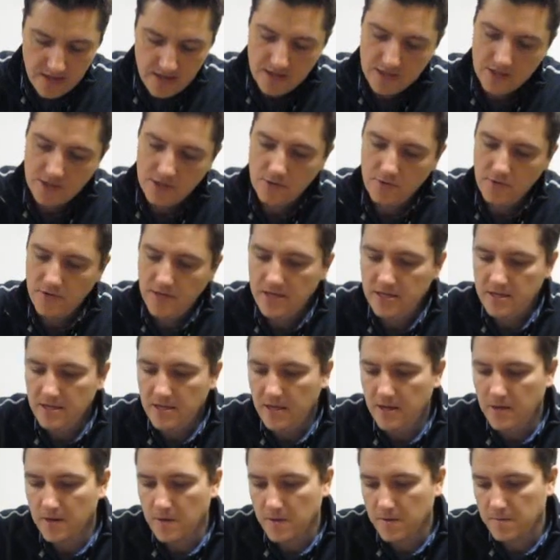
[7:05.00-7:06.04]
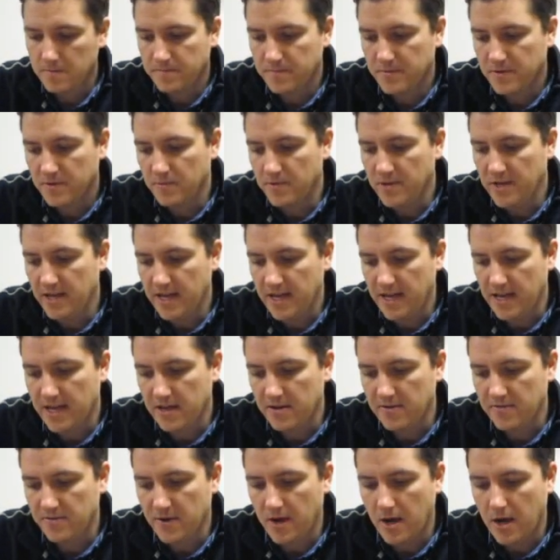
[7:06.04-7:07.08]
so in here we
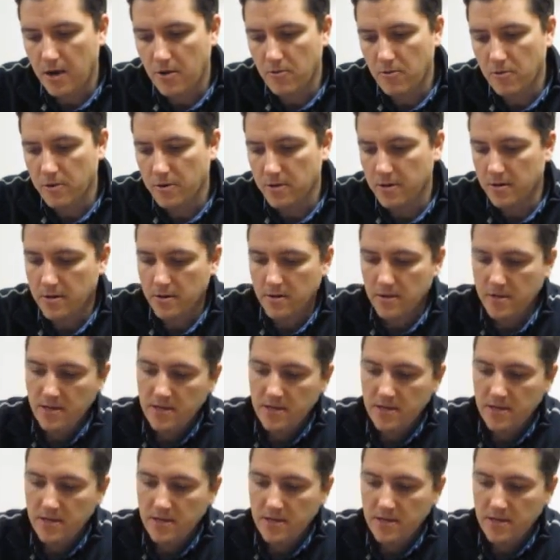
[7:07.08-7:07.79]
have our